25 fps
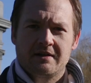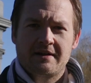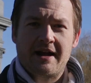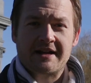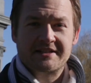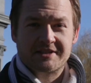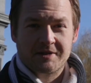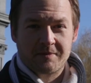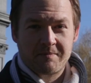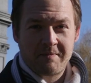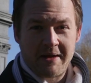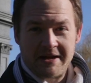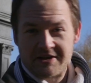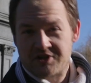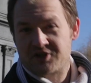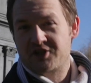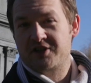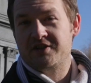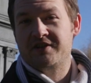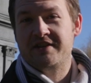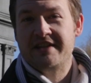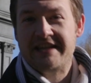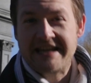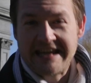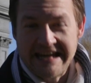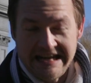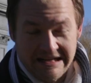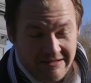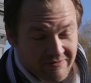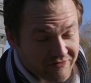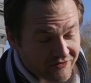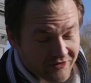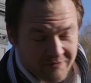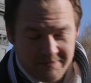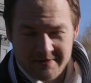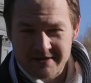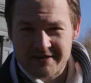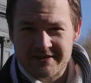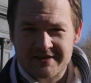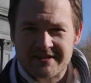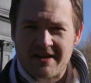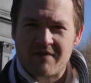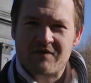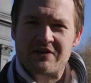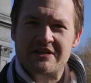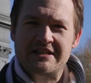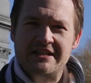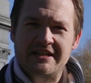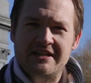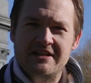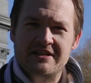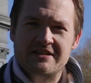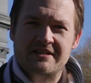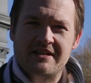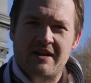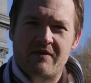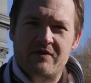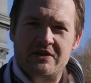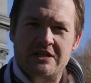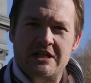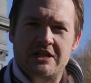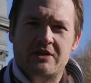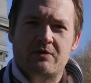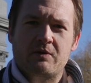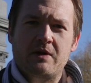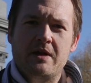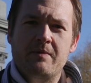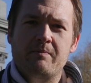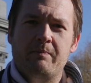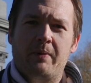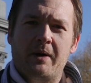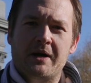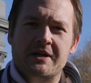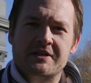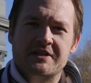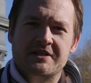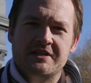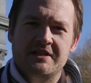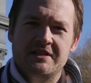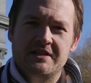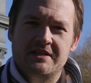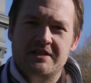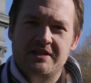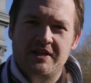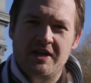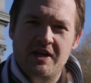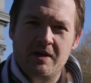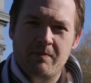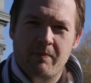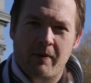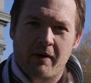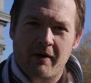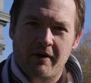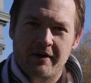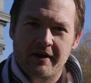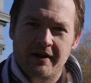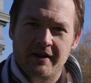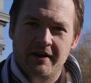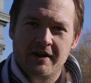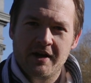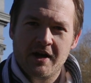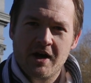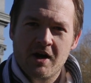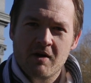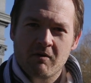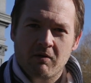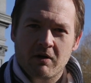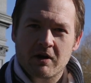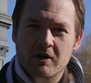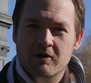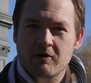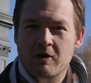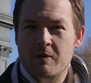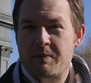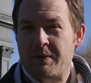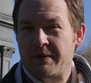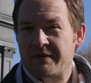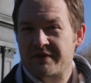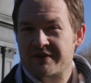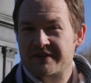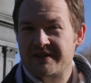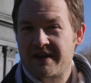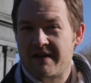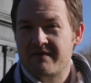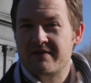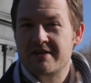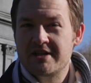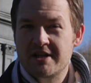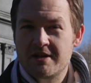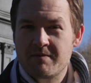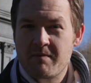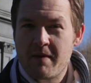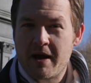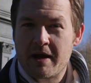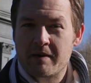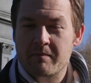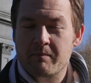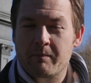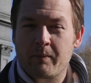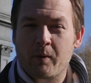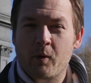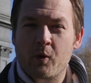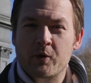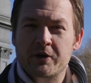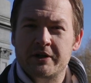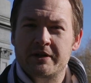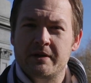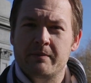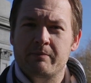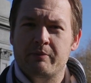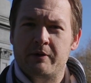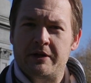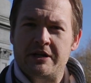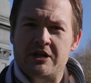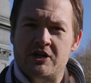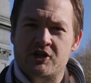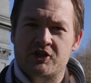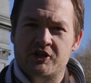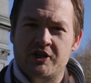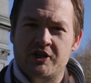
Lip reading: Not to mention the infamous 1773 Boston Tea Party, where a group of 70 men boarded a British